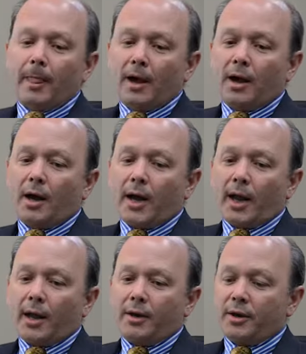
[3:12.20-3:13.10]
Uh,
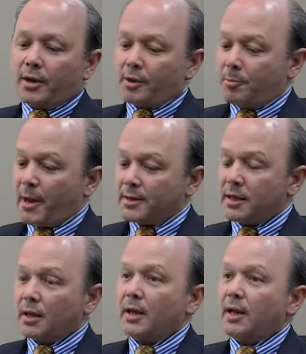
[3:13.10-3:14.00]
and it's
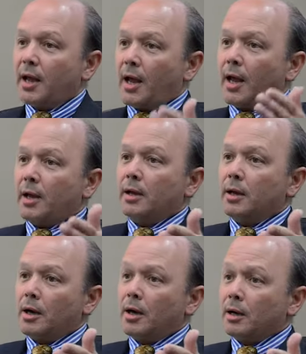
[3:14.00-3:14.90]
basically a
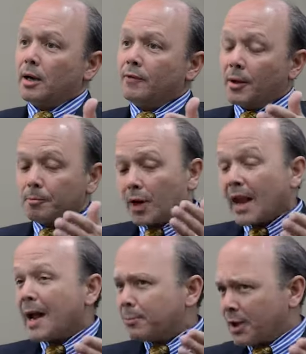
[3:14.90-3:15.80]
uh, kind of a
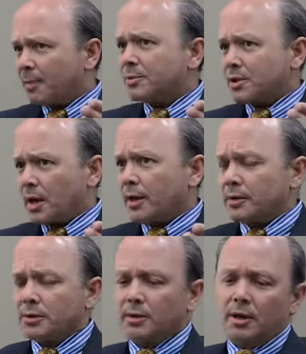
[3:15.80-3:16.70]

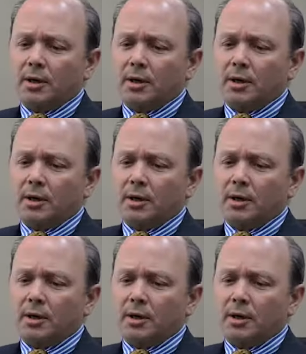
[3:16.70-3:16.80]
laptop-sized uh,